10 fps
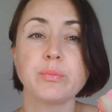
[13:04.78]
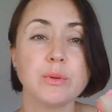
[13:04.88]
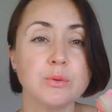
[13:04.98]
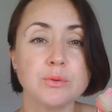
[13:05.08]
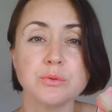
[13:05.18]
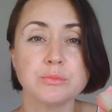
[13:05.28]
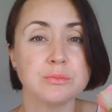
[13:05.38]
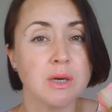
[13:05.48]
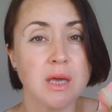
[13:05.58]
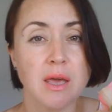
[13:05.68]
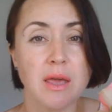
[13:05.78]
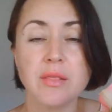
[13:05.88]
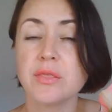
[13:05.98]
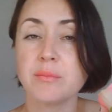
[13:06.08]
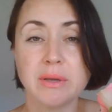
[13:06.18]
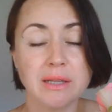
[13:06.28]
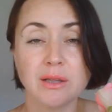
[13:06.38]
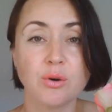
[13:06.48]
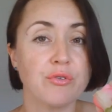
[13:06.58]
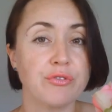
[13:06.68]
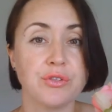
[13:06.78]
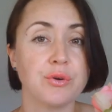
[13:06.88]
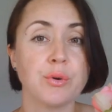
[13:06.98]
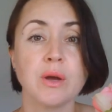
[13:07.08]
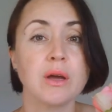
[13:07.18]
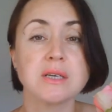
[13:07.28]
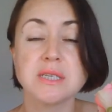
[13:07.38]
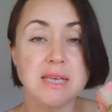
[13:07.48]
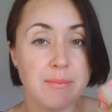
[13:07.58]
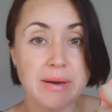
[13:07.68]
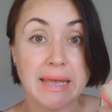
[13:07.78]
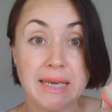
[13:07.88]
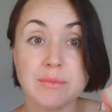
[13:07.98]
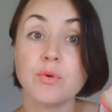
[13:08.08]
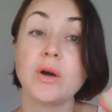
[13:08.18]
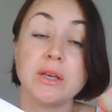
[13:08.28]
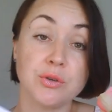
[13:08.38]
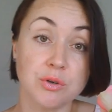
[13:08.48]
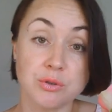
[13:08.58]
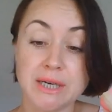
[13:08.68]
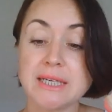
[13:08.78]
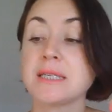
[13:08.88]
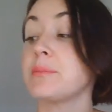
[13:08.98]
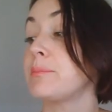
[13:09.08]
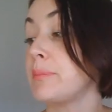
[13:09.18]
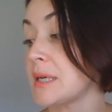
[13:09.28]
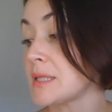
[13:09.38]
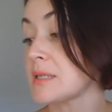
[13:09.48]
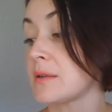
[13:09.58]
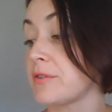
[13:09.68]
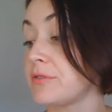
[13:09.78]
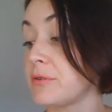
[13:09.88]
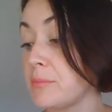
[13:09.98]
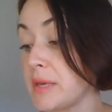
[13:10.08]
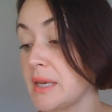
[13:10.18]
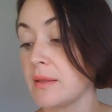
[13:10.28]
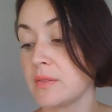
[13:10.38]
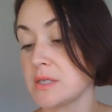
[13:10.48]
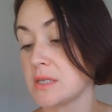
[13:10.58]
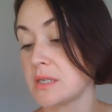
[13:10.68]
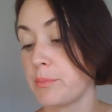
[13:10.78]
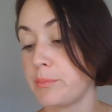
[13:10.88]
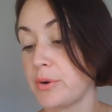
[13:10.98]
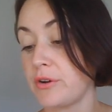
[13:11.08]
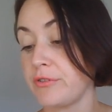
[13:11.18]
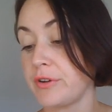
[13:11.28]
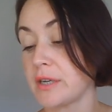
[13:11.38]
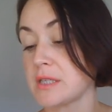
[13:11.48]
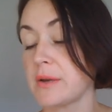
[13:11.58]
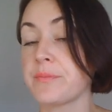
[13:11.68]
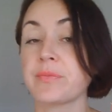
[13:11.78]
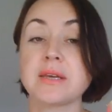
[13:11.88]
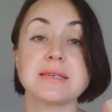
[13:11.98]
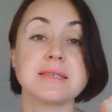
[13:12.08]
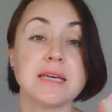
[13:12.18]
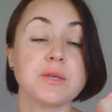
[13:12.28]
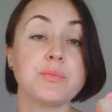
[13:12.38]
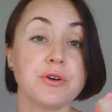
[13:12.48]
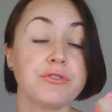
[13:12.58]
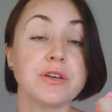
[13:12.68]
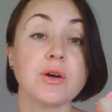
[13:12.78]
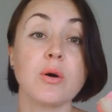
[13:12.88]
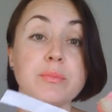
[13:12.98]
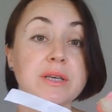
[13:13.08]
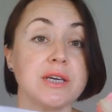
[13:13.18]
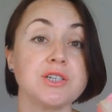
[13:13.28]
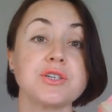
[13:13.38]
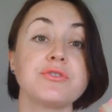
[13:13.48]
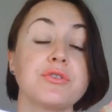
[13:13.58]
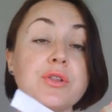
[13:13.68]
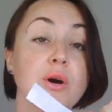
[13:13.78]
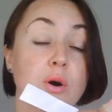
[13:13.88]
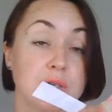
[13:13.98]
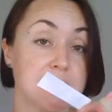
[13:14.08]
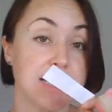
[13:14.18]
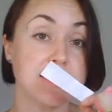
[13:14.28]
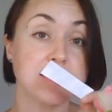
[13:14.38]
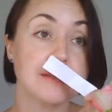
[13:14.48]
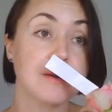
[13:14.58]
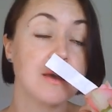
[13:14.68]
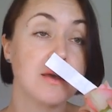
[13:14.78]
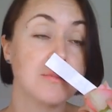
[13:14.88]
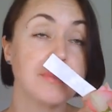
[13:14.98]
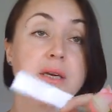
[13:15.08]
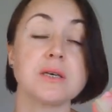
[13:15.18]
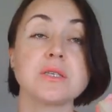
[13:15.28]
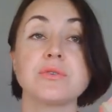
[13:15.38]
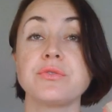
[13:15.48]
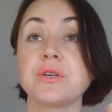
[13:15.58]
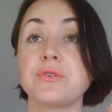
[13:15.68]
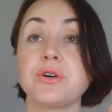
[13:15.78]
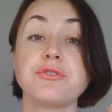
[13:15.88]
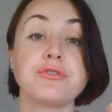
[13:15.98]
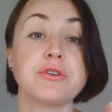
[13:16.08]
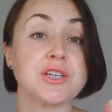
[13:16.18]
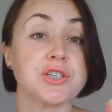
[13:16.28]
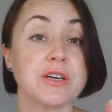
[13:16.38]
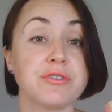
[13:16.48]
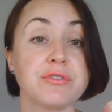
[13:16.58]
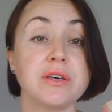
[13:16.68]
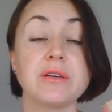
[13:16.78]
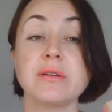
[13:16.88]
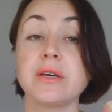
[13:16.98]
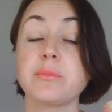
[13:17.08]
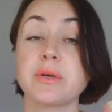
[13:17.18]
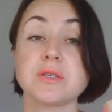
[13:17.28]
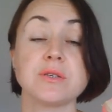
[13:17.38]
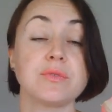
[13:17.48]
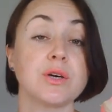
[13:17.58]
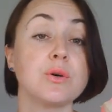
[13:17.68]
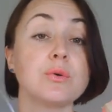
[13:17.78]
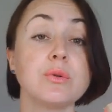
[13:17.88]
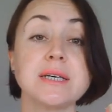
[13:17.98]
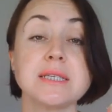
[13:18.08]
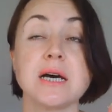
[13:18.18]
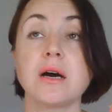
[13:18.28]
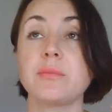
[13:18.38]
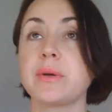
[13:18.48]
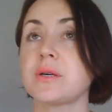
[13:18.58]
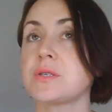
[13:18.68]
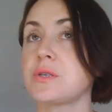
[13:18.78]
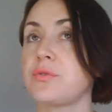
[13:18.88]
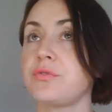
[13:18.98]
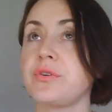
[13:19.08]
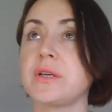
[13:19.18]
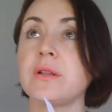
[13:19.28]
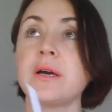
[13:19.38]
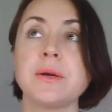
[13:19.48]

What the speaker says: bloom in the middle of the summer anymore, and you're right, but for me this is a perfect scent, perfect combination for the hot days because of the refreshing feeling, because of the cooling down, because you feel